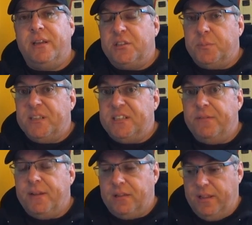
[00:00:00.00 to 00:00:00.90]

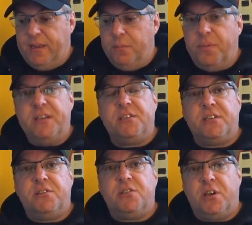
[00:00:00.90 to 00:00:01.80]
specifically
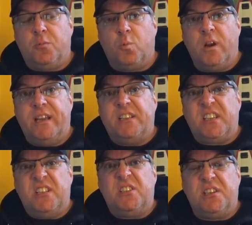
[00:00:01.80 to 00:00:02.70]
pistons and rings
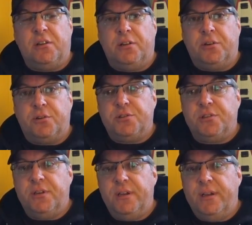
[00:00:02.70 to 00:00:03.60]
and cylinders.